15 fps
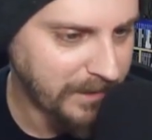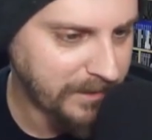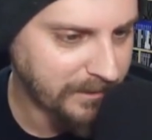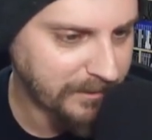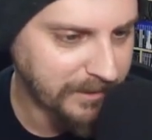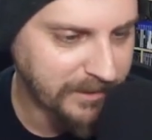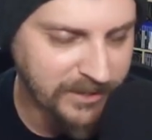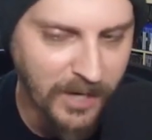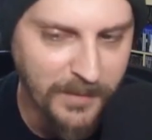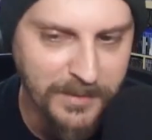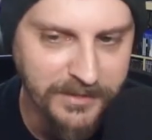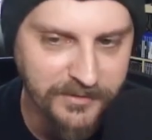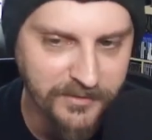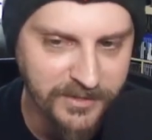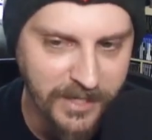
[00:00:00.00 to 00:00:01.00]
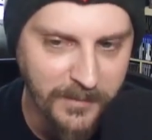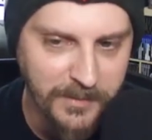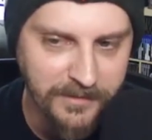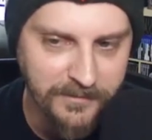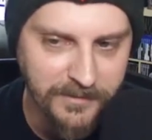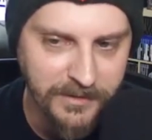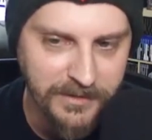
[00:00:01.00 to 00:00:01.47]
Basically
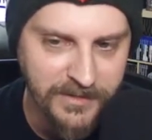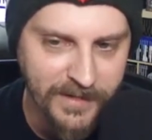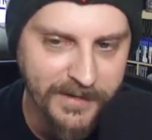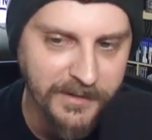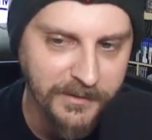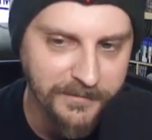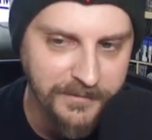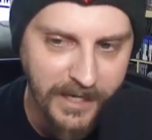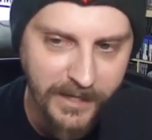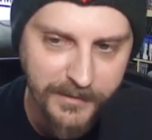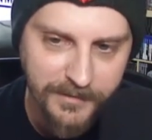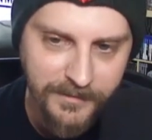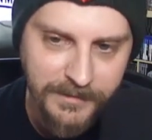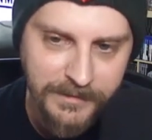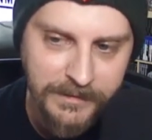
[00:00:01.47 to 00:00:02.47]
stopping the cycle of death.